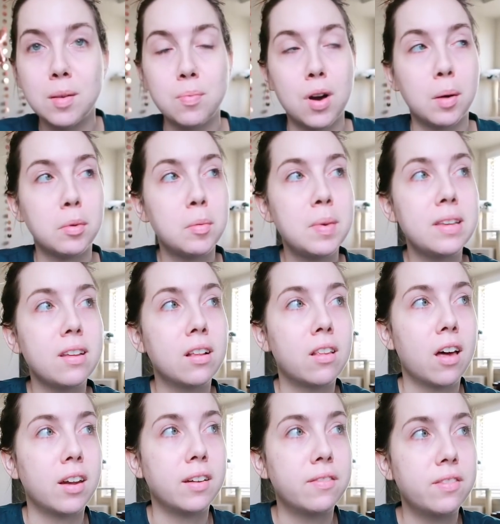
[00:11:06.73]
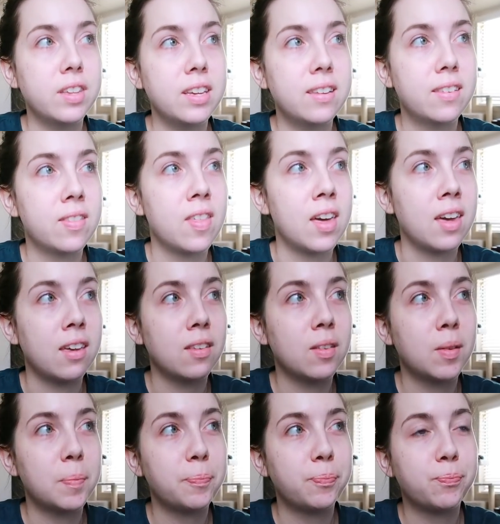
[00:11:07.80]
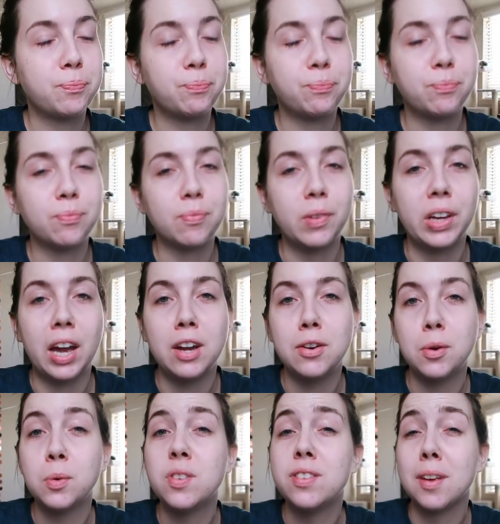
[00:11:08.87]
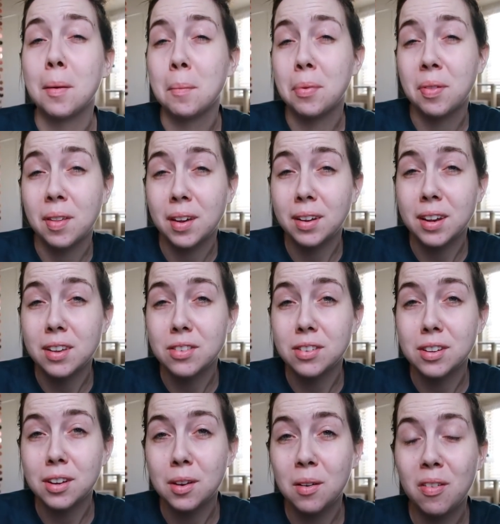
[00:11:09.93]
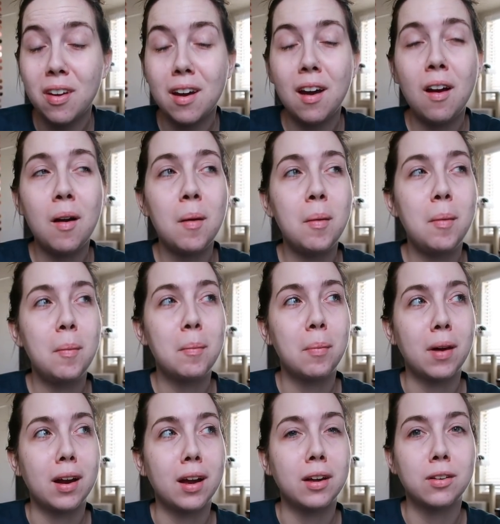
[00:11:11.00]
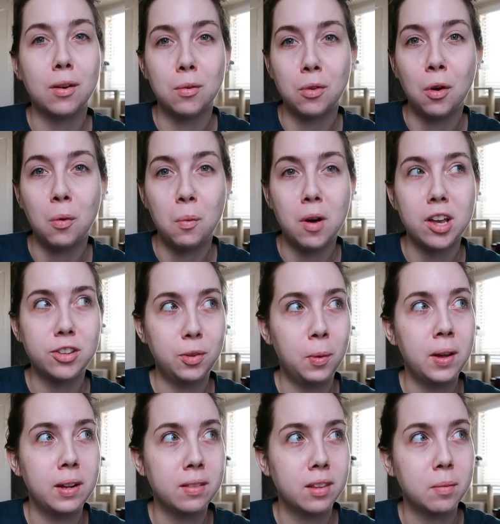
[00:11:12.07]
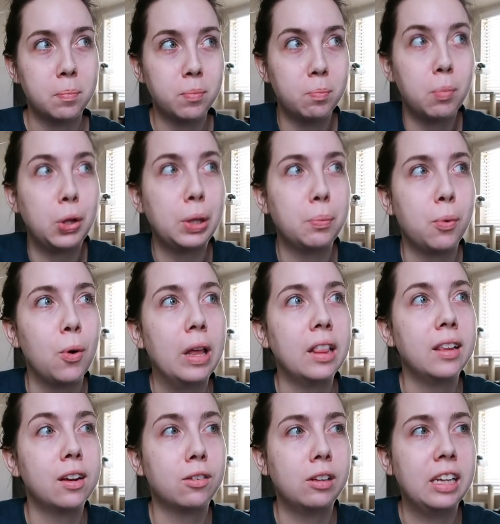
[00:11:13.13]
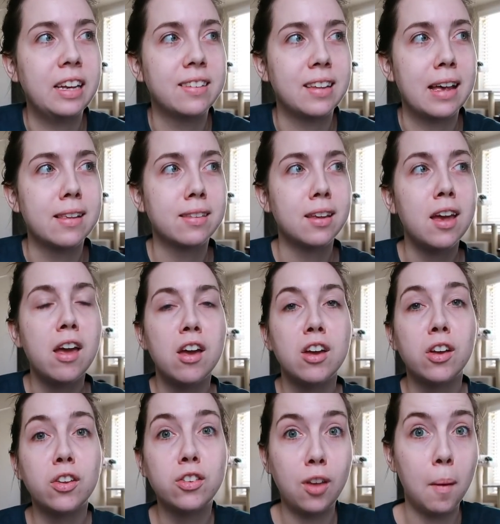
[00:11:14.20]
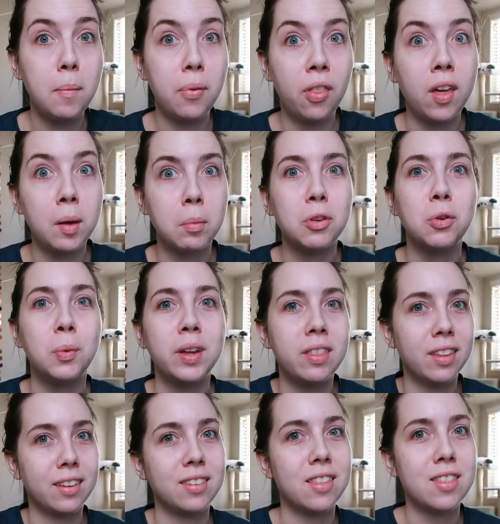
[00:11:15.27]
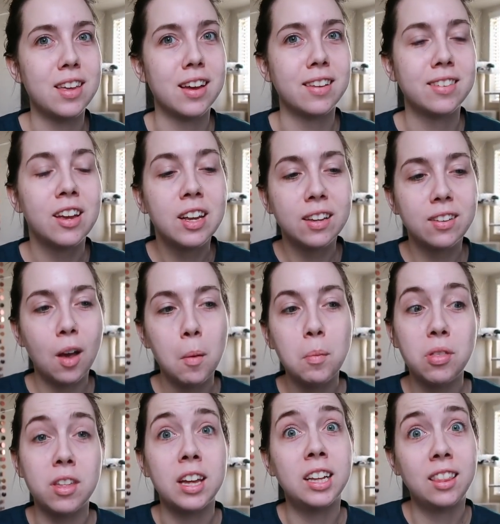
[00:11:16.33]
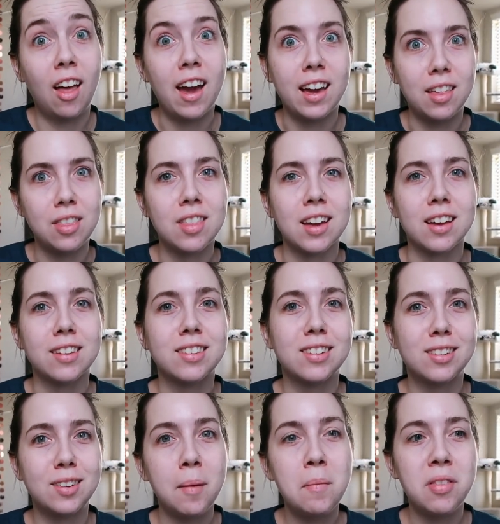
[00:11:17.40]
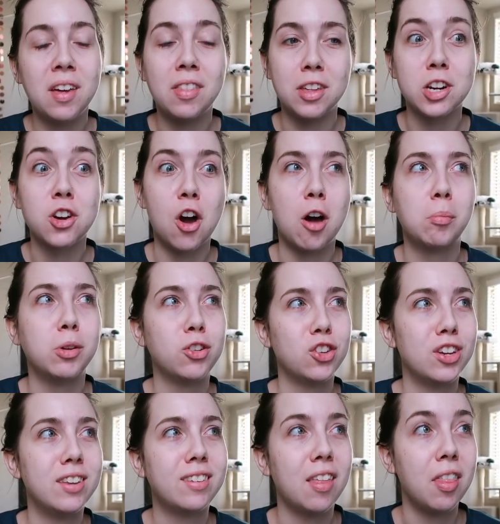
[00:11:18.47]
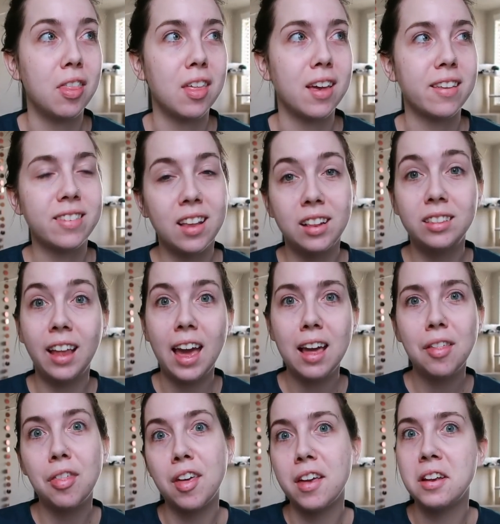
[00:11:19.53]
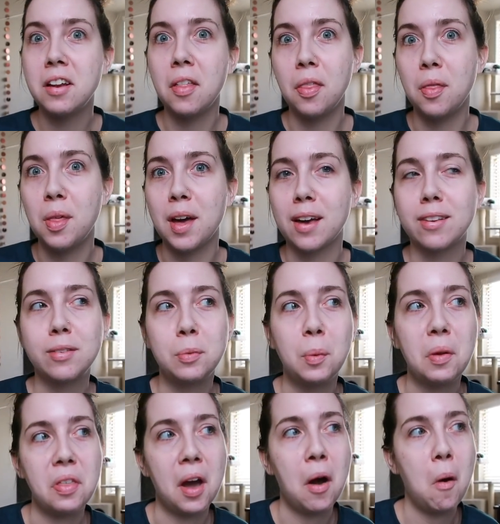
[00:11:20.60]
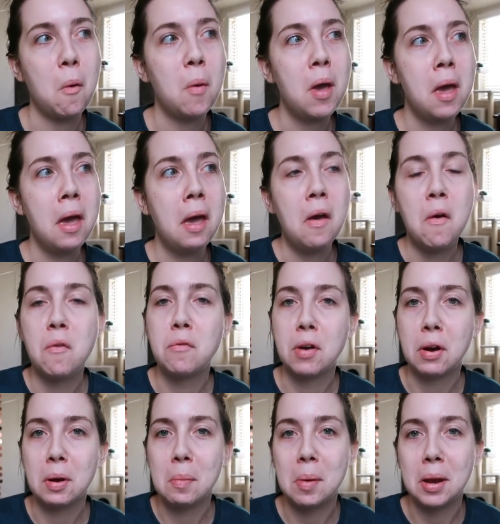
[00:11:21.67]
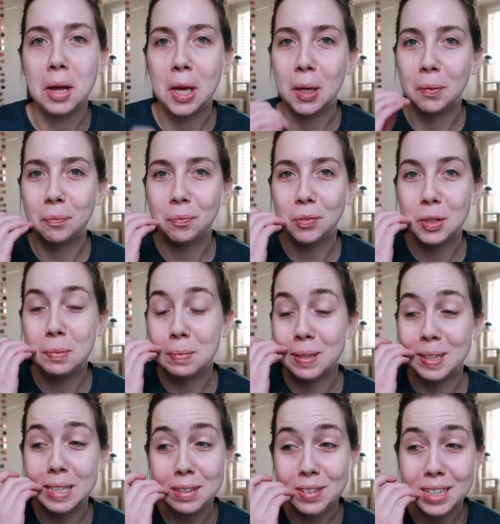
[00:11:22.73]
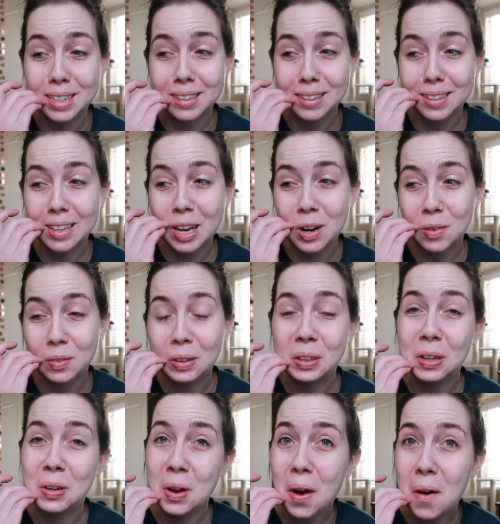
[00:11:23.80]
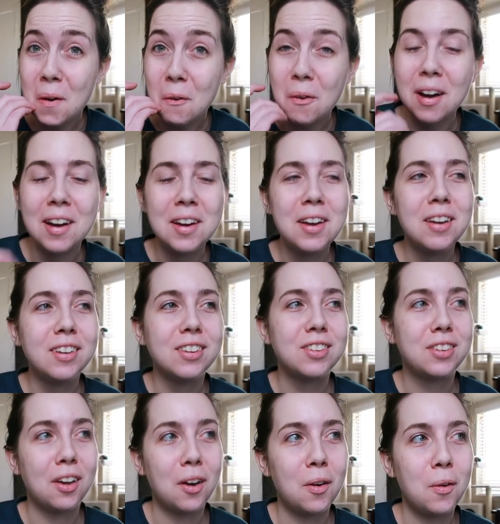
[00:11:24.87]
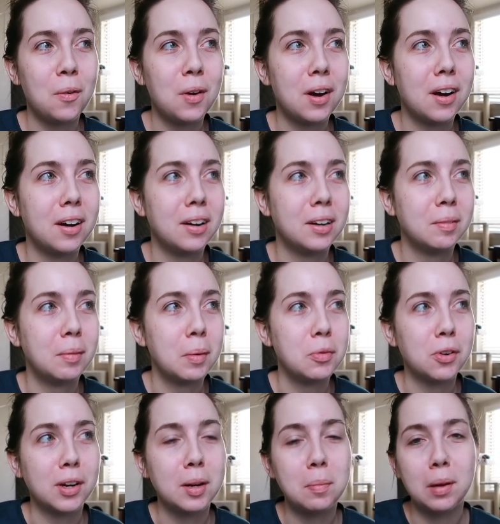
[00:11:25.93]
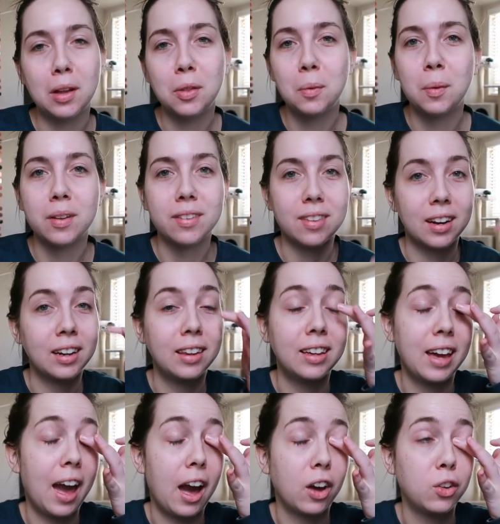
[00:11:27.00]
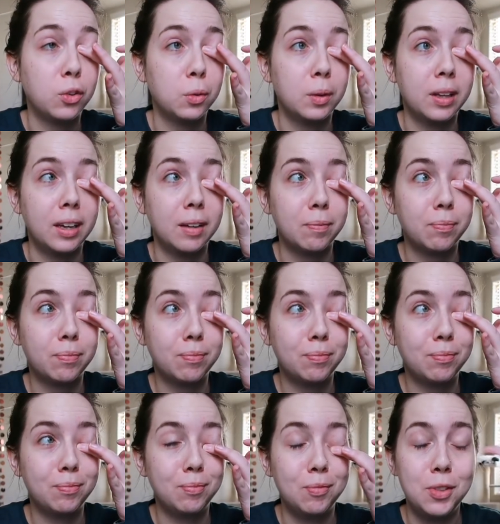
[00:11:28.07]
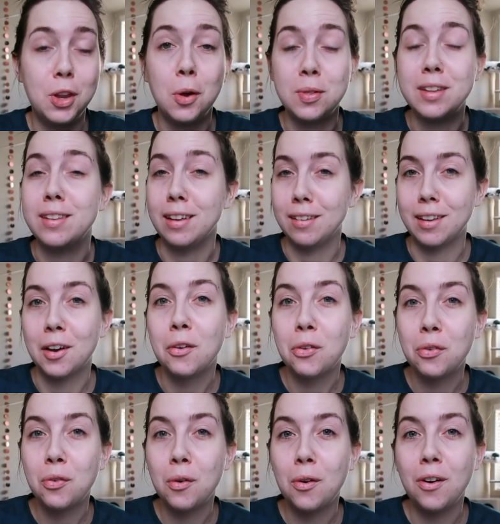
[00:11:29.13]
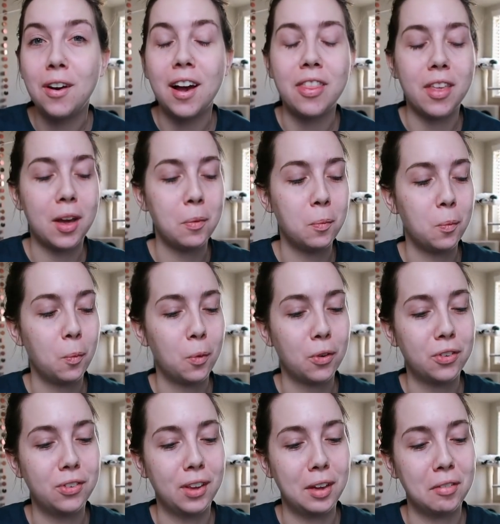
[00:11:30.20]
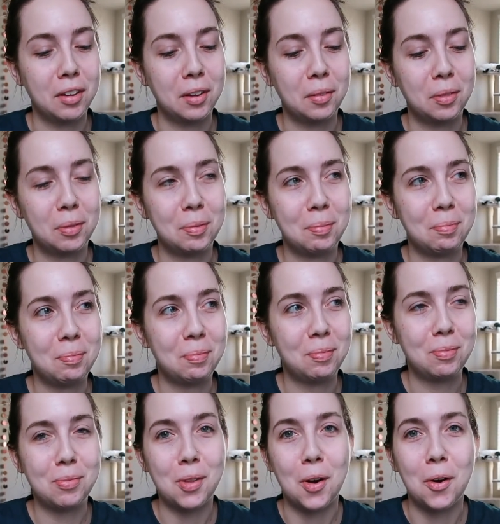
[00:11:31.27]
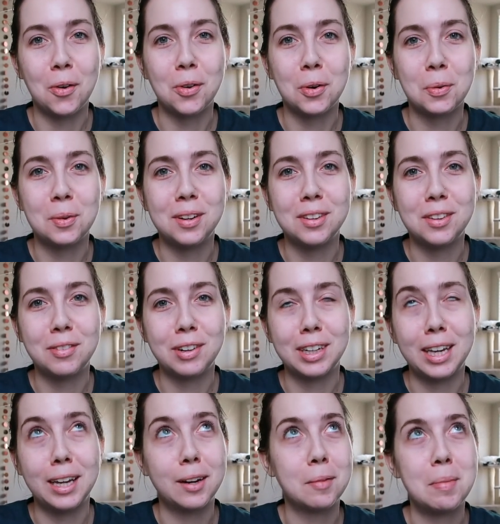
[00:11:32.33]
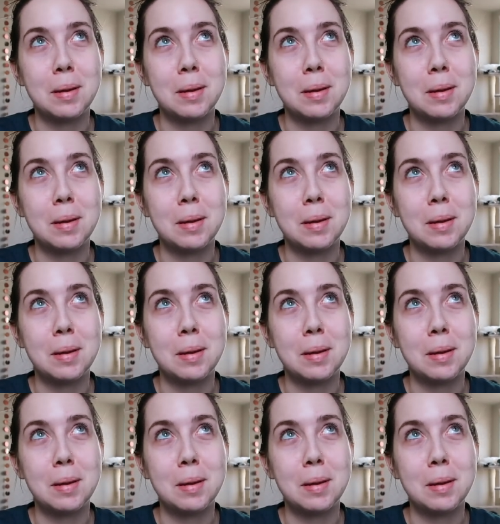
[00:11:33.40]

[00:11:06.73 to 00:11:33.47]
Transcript: The problem is a lot of these things, like I know something needs to go there, but I don't know what. So the bullet point literally says something between this and this, something like this, something that accomplishes this, lengthen this without very many specifics because I don't really know. So I'm trying to pick the ones that I like actually know the details for, and then we're saving the harder ones for later.